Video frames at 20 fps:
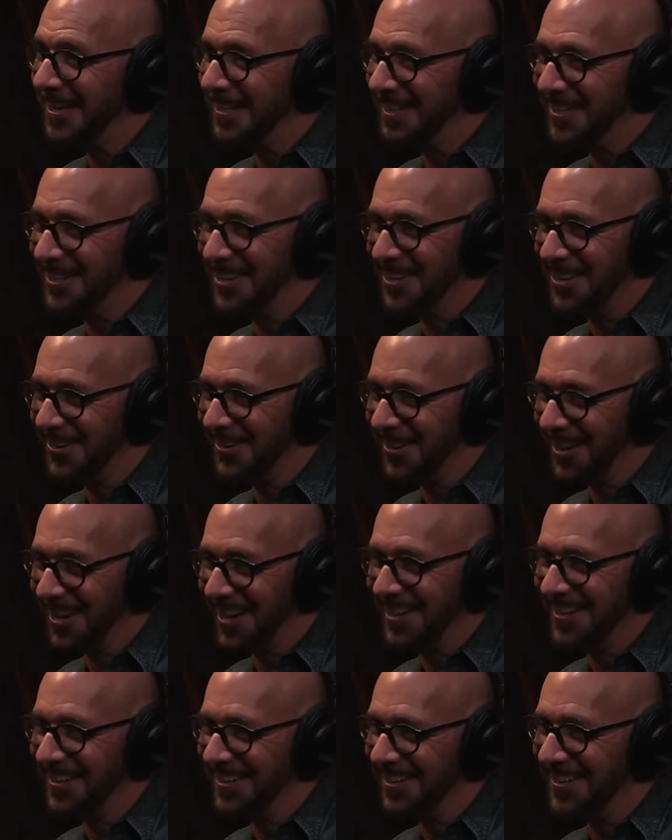you know
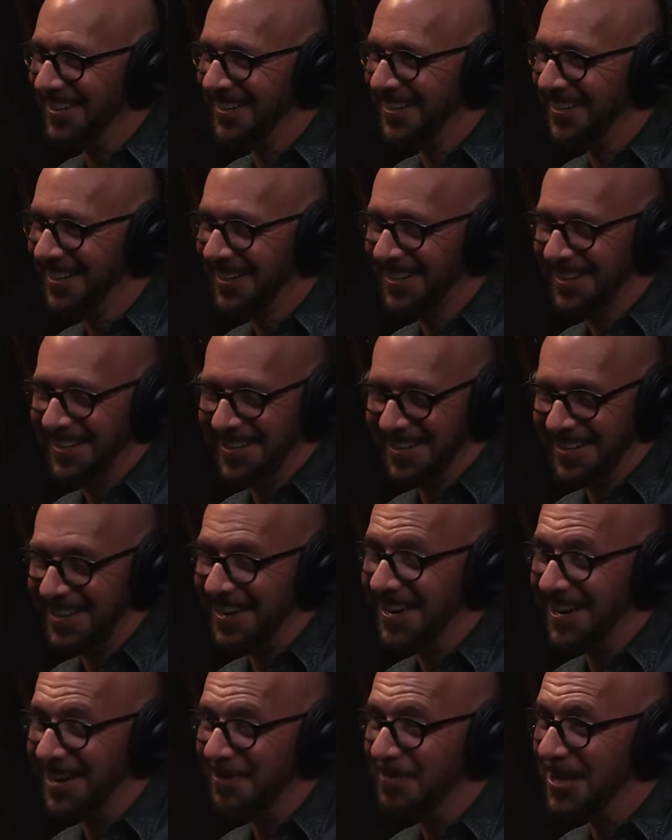and uh,
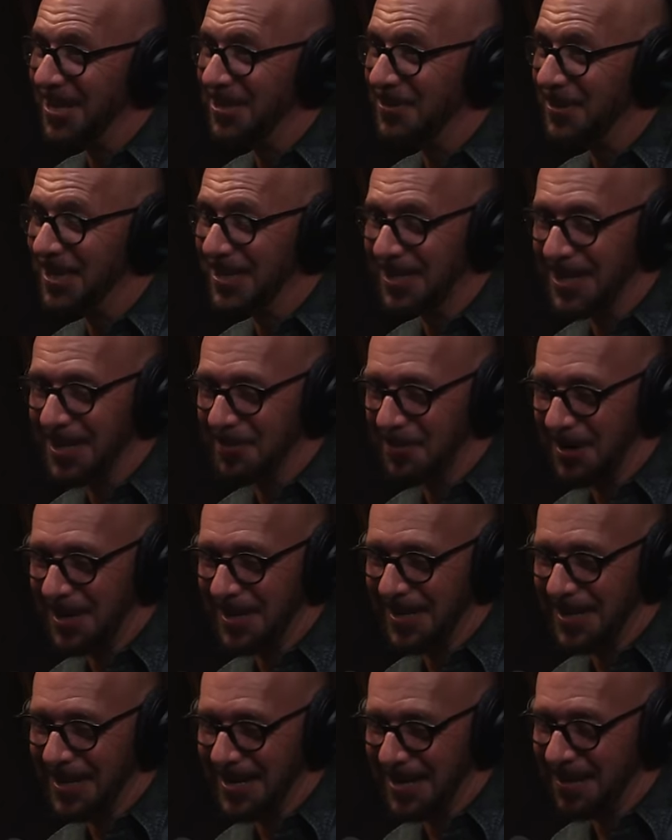yeah i mean it's it's gonna
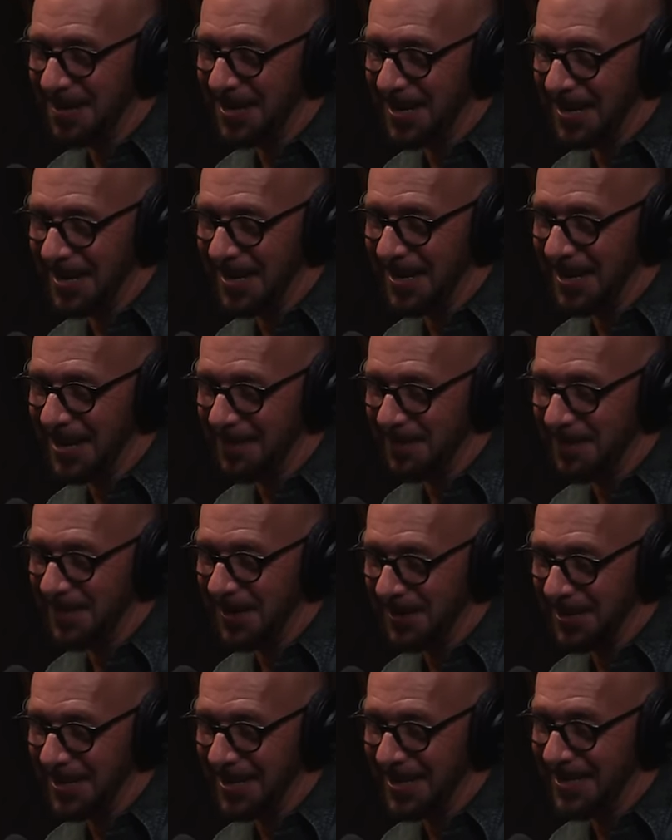it can it can get
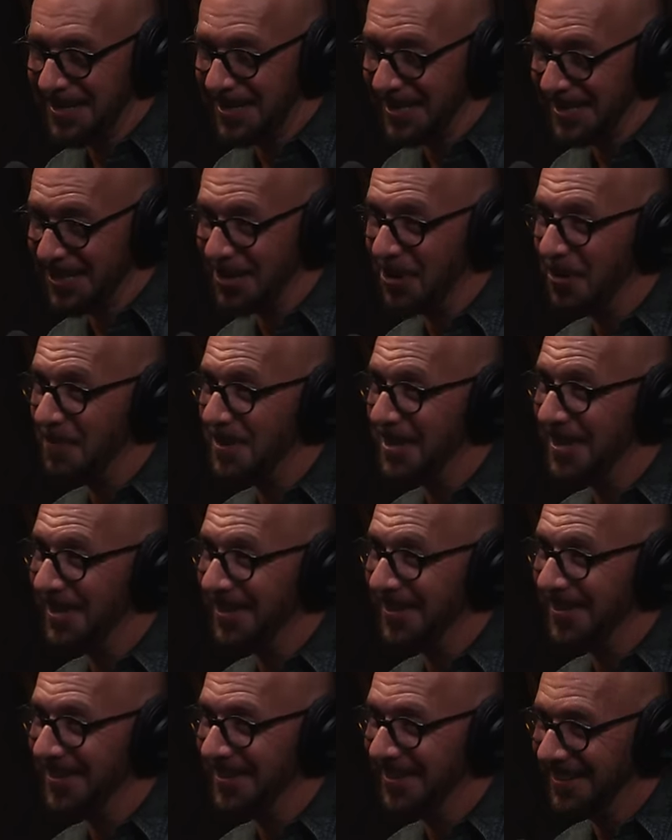very
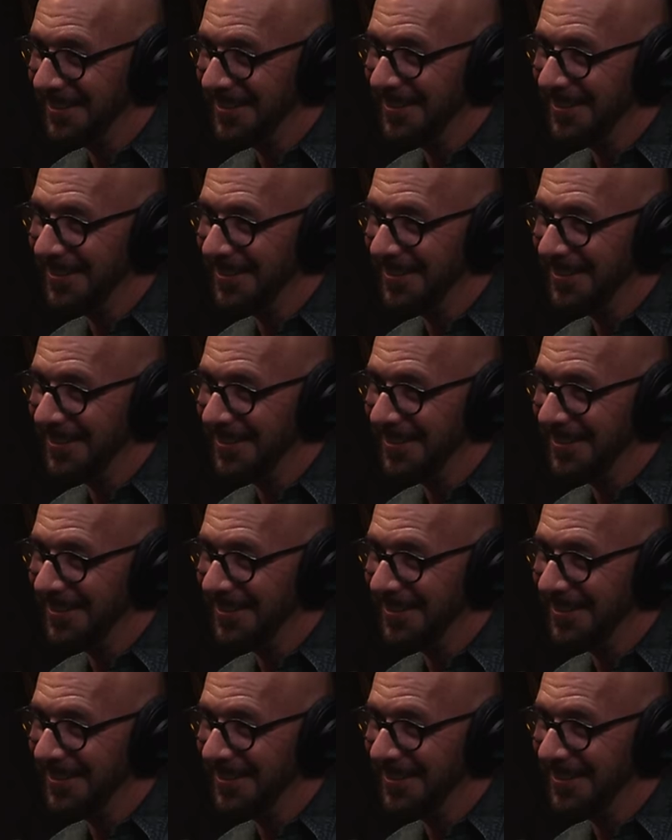dystopian